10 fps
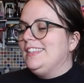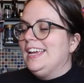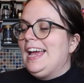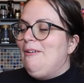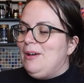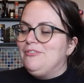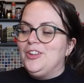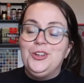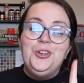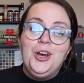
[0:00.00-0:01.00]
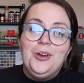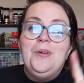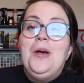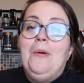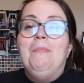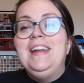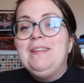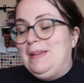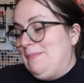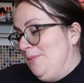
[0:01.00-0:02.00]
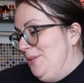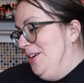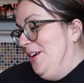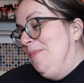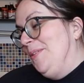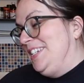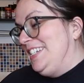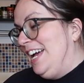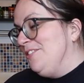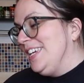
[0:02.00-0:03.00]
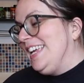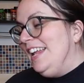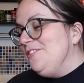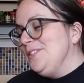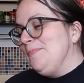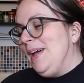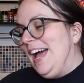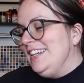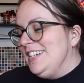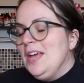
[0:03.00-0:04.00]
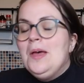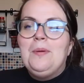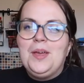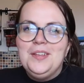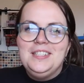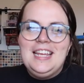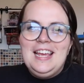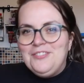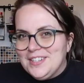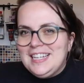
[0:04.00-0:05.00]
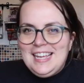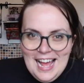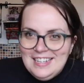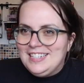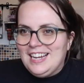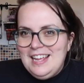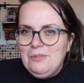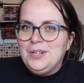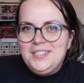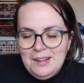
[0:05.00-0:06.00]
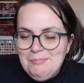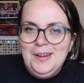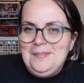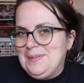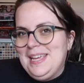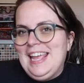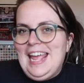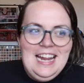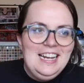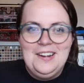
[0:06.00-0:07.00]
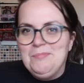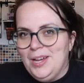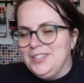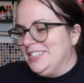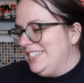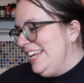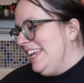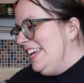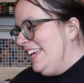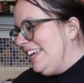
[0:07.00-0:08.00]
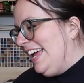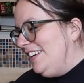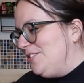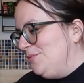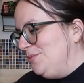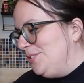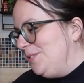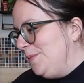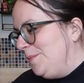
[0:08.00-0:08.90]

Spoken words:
a thing. However, no, many people pointed out that candles are bad because if there's a gas leak, which there might be in an emergency, candles, to put